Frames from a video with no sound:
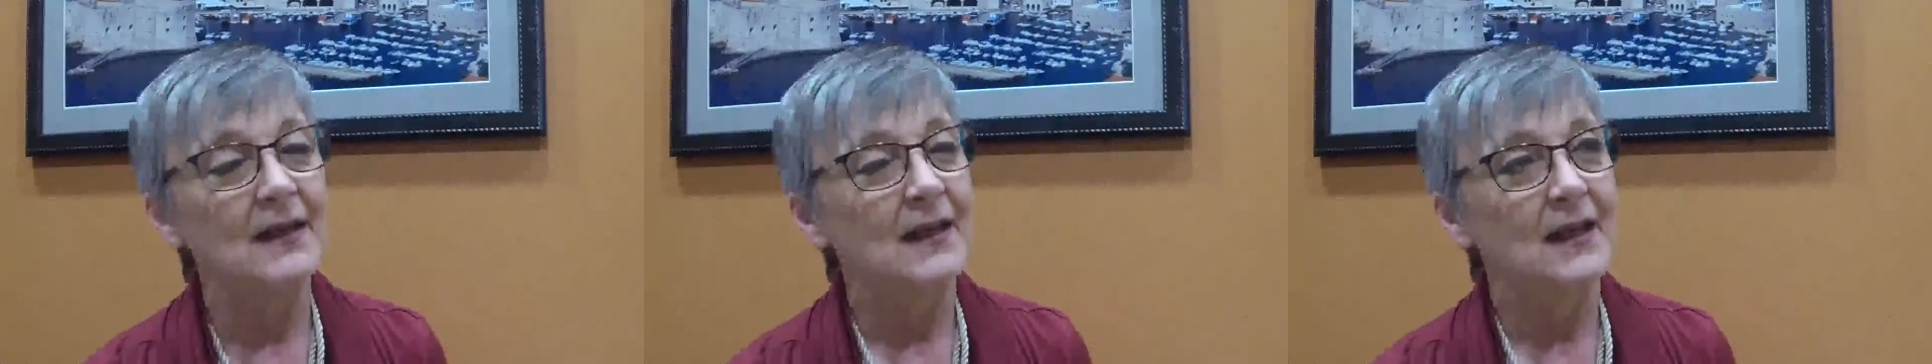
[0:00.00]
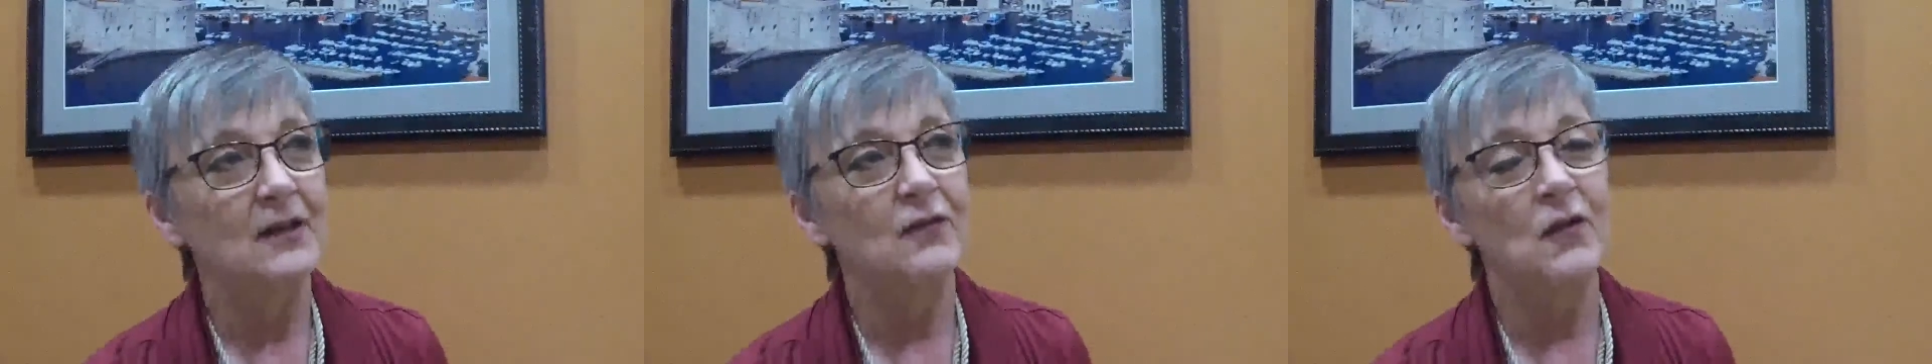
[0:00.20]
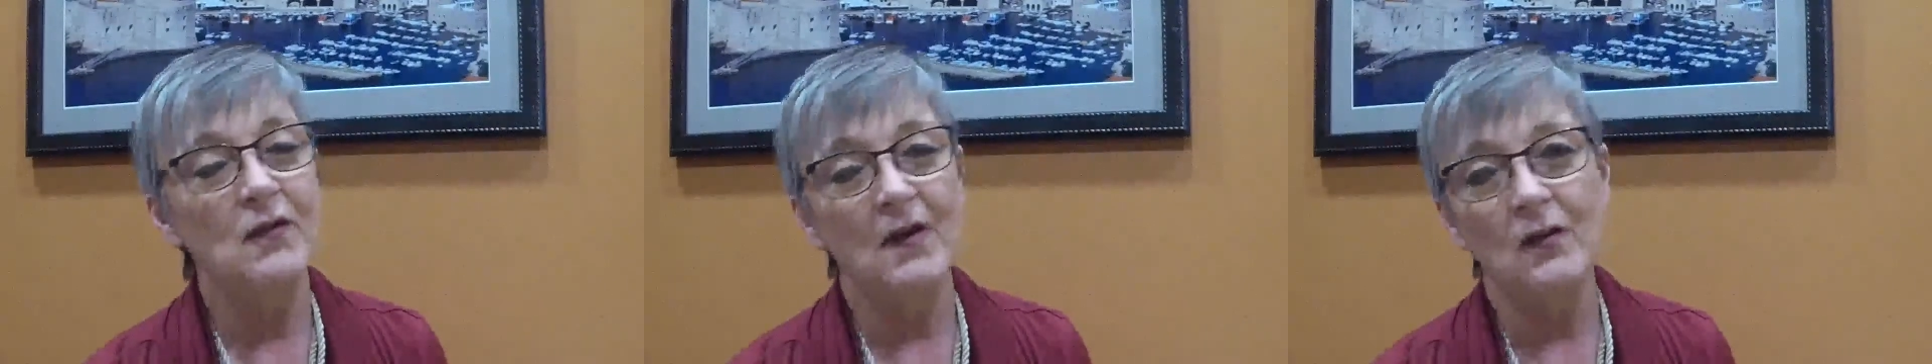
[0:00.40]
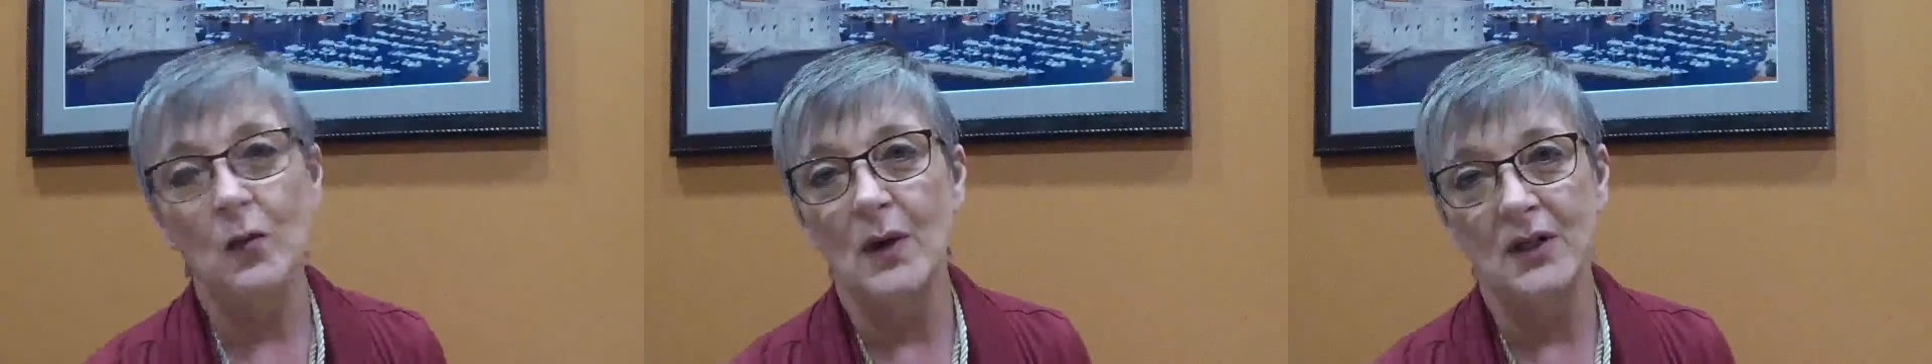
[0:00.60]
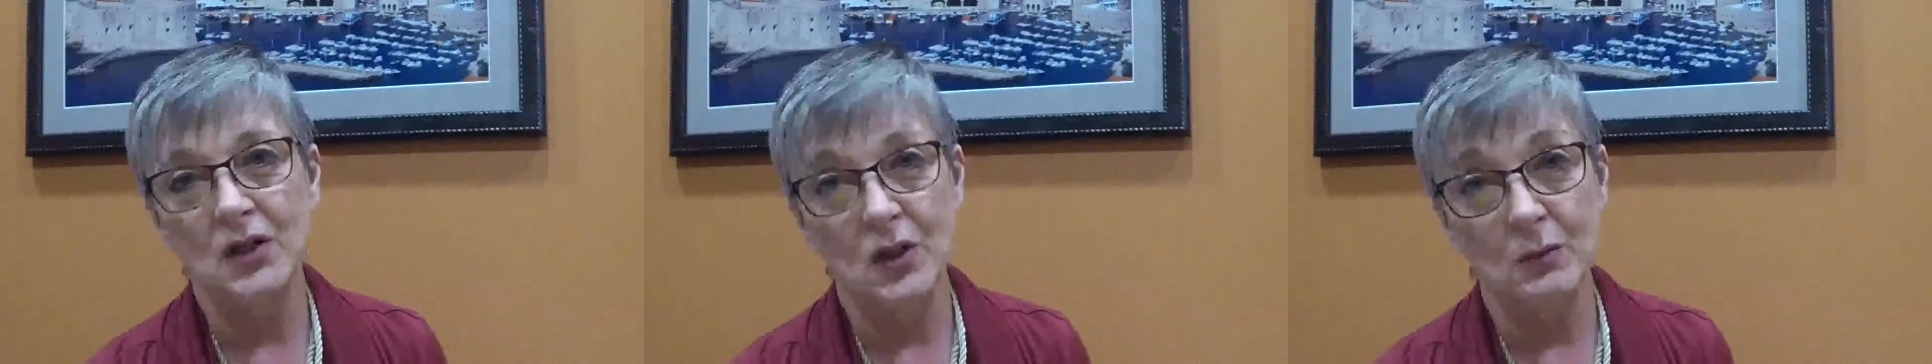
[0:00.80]
And if you've ever
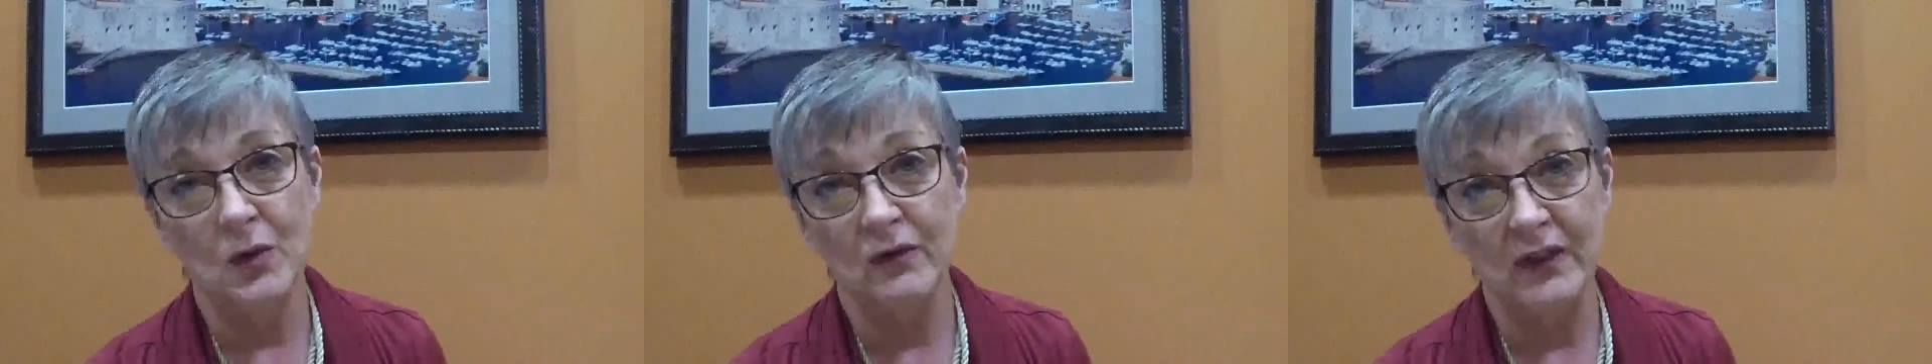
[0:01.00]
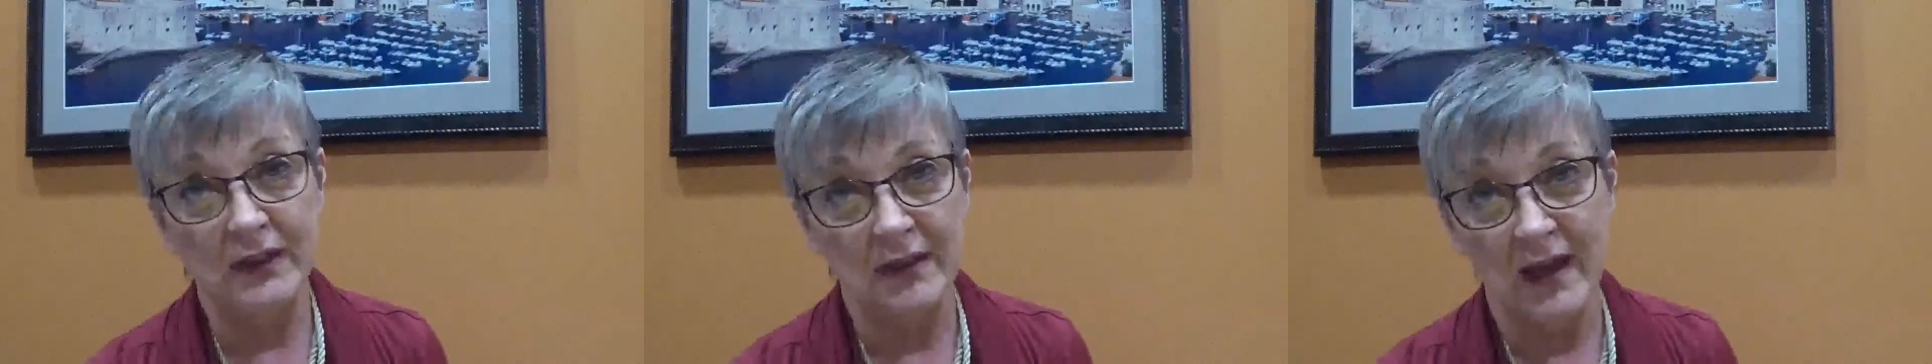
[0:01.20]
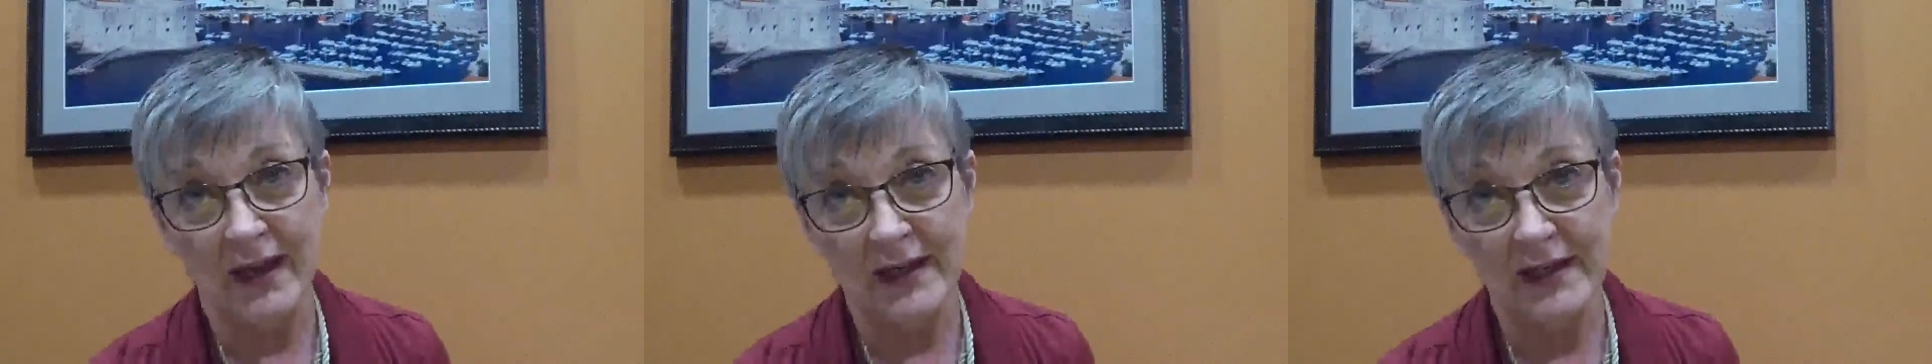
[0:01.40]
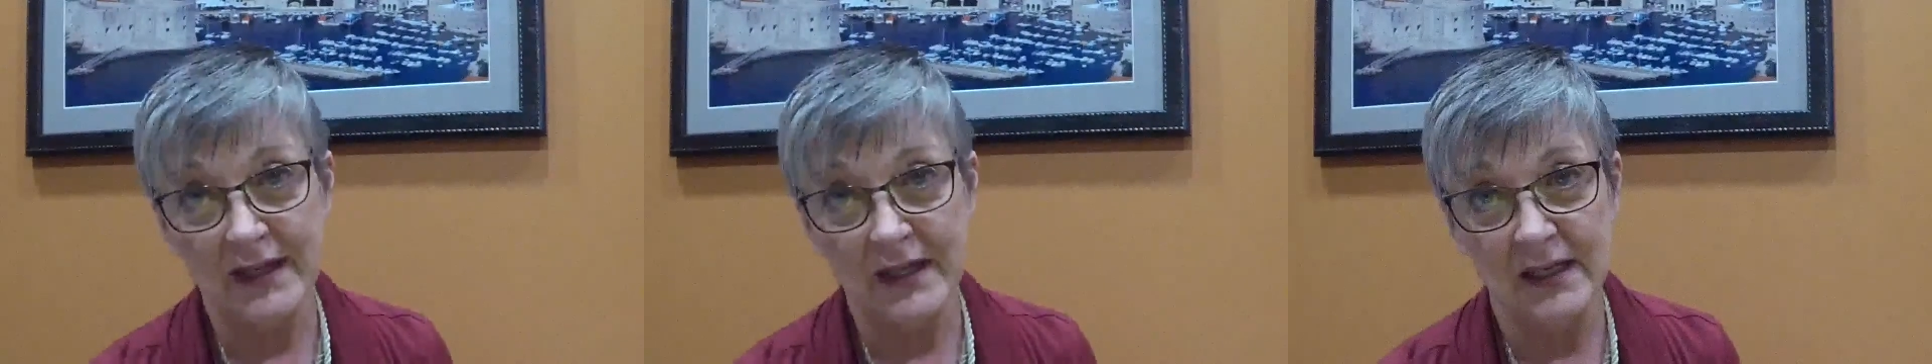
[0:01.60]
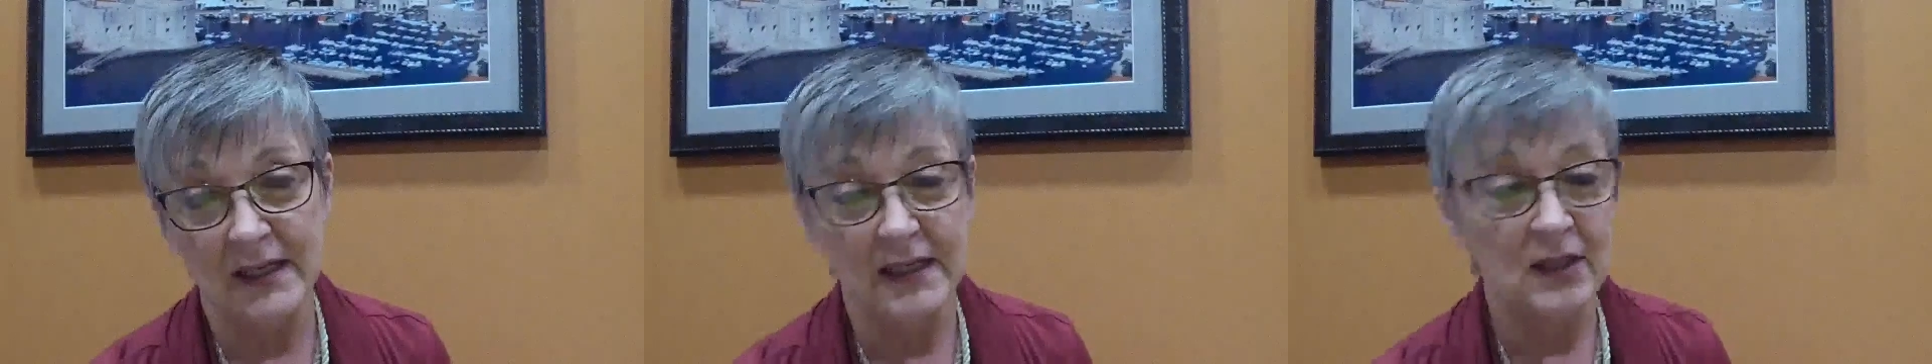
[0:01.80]
watched the movie Lion
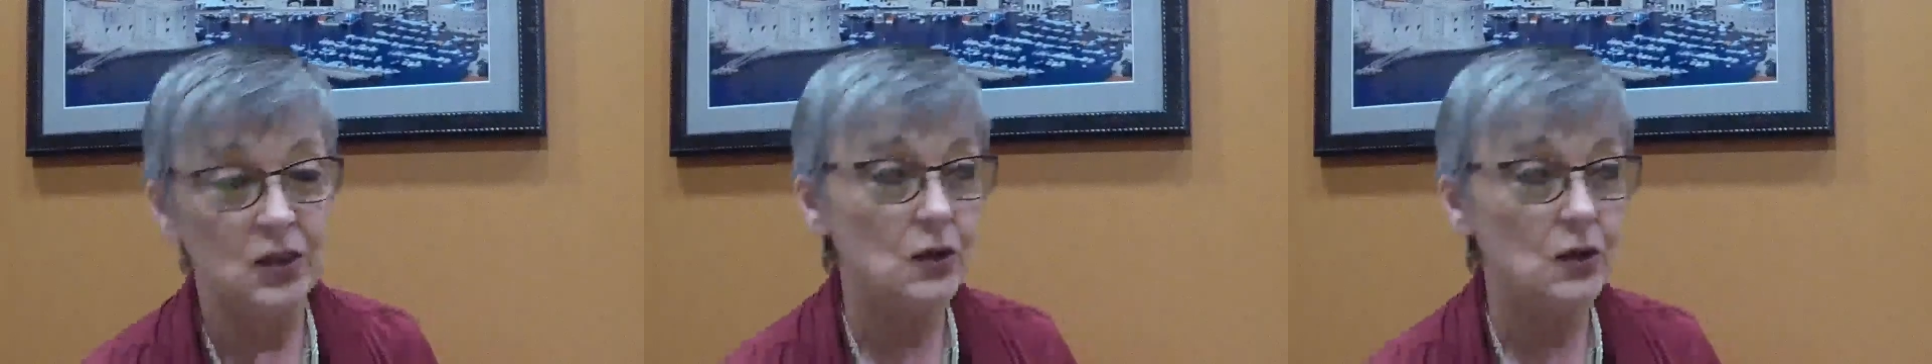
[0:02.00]
King and